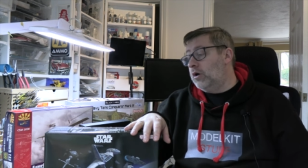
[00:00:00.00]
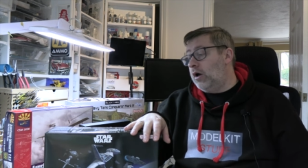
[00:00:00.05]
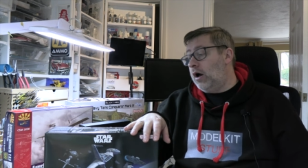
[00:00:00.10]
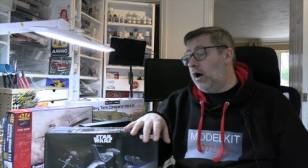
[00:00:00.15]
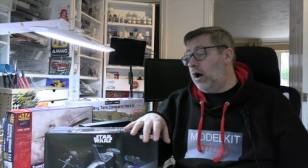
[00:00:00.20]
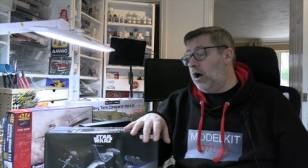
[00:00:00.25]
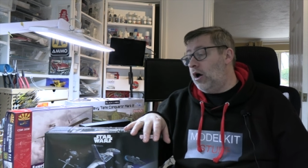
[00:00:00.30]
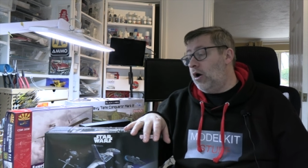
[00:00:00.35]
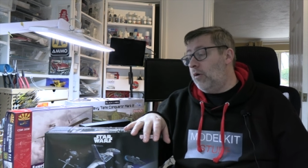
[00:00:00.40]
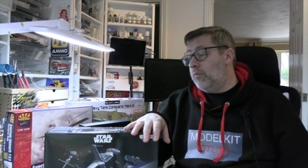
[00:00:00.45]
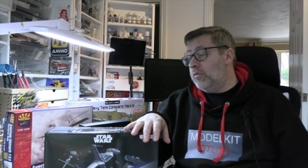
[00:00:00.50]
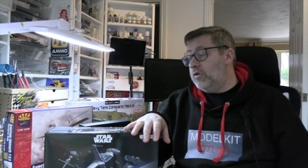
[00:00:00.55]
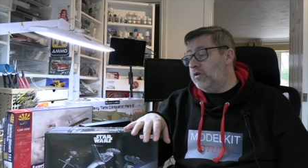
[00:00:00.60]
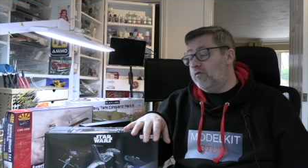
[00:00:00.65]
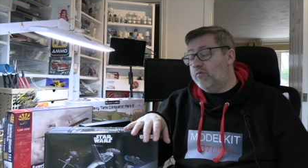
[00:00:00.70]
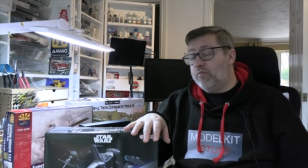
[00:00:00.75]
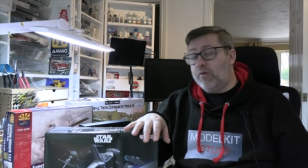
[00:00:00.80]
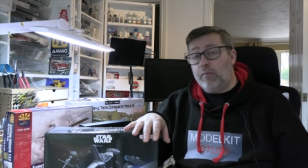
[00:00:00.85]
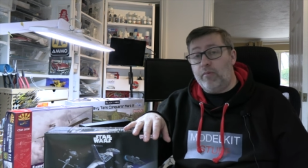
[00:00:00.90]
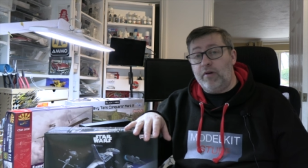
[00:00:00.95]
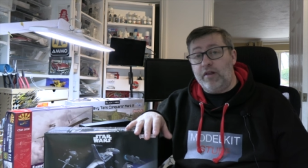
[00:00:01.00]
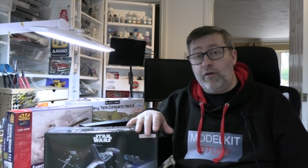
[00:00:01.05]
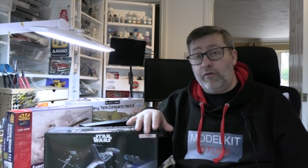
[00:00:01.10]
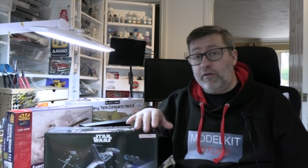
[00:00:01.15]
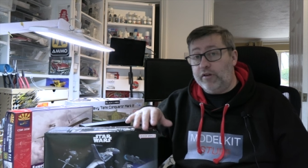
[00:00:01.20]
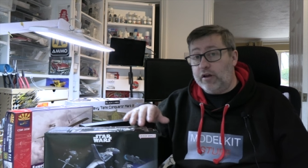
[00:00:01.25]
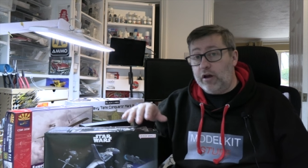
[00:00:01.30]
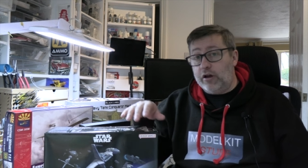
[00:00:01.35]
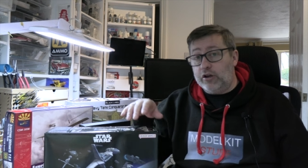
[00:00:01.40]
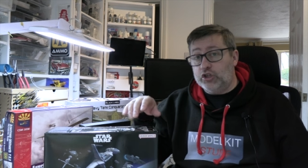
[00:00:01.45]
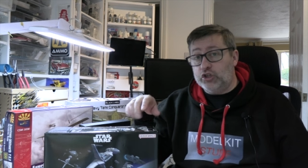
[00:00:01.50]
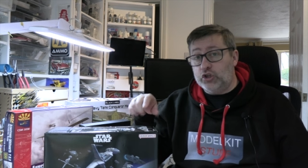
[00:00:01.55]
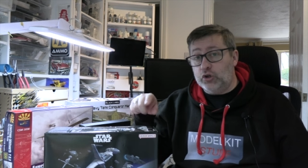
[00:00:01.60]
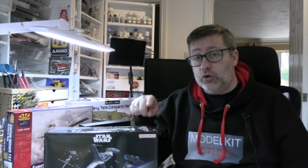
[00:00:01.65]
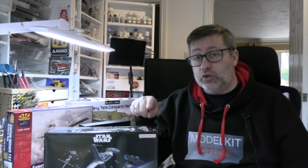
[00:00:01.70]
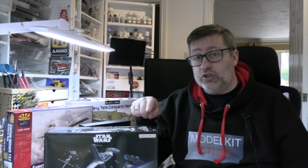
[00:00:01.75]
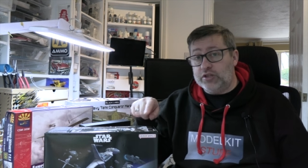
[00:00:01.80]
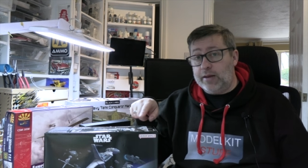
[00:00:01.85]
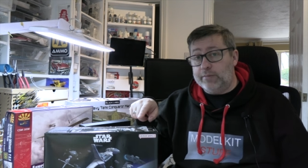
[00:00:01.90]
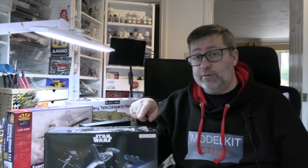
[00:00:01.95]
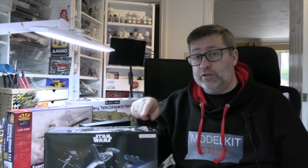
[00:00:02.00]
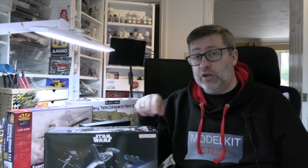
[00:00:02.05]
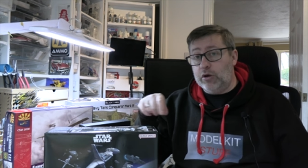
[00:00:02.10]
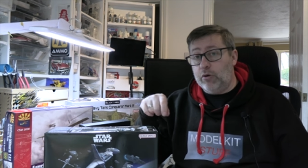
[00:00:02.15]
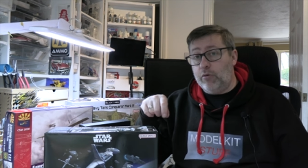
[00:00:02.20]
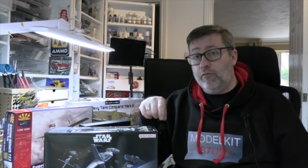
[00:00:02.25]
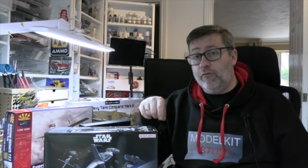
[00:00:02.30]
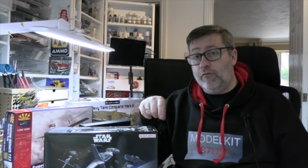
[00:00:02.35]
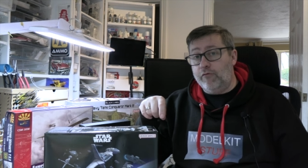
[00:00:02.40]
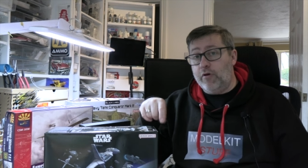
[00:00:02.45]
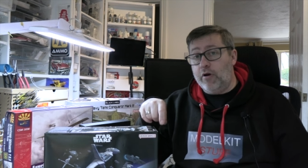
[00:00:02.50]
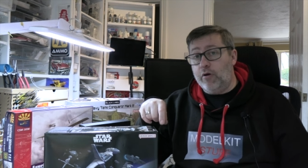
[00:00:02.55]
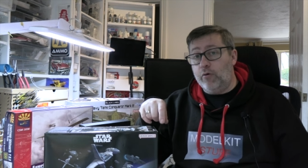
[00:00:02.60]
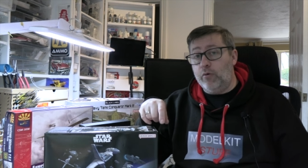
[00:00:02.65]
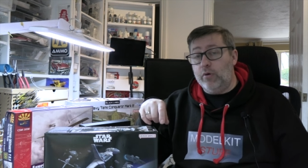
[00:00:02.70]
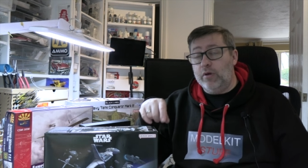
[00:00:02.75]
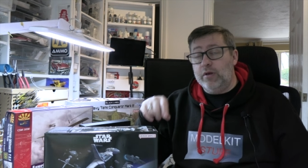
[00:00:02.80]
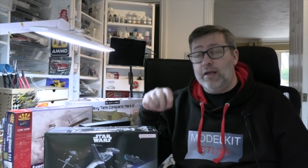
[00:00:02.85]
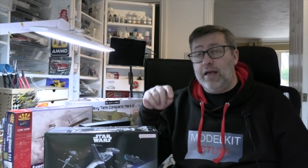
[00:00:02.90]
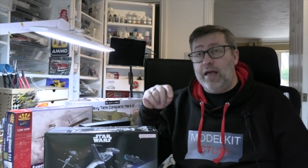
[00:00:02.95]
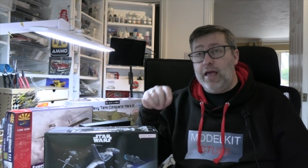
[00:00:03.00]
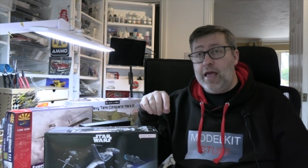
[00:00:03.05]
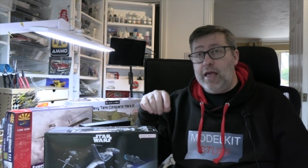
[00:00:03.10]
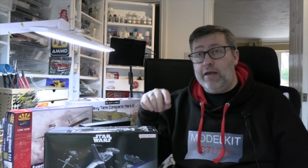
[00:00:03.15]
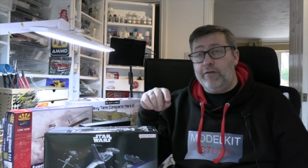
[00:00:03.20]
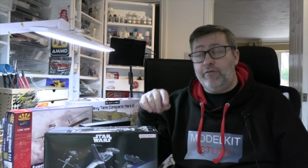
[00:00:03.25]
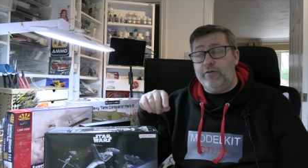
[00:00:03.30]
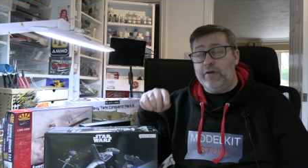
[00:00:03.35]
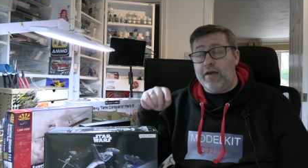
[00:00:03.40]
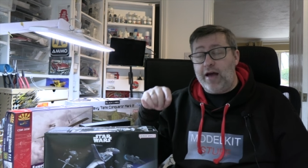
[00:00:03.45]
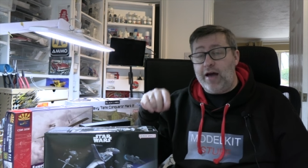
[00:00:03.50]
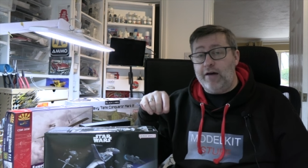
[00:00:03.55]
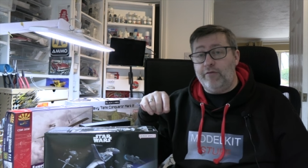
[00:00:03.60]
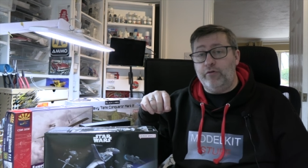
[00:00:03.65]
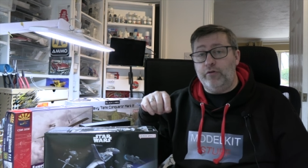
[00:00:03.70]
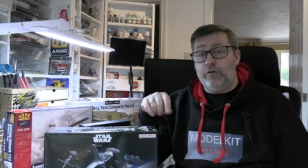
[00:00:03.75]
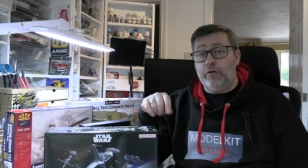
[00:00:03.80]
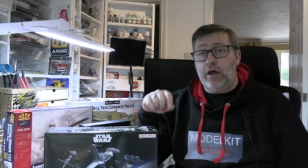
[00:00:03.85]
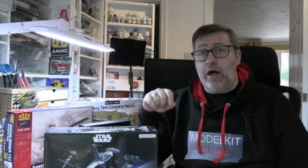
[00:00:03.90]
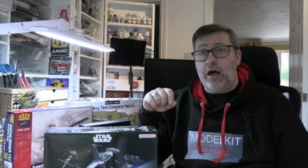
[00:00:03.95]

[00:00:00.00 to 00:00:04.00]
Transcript: um, you've probably only got a short time to go and vote if you haven't.